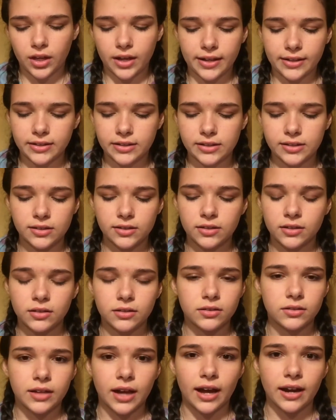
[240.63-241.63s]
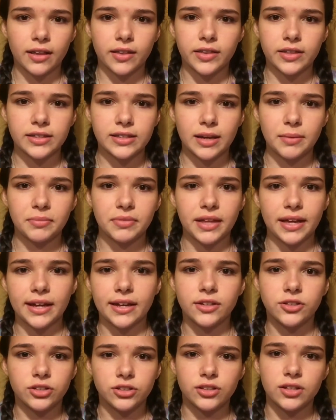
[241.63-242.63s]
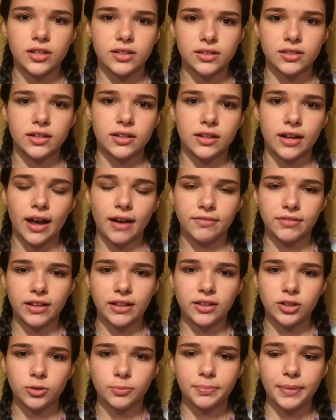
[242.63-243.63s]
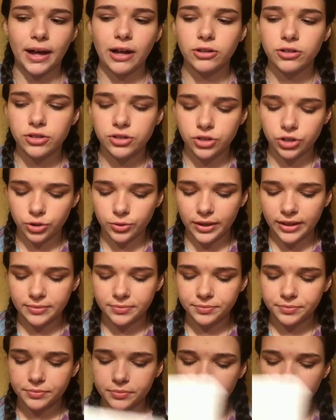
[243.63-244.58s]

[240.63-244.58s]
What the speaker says: it's kind of the same thing, it just doesn't have that little bounce to it.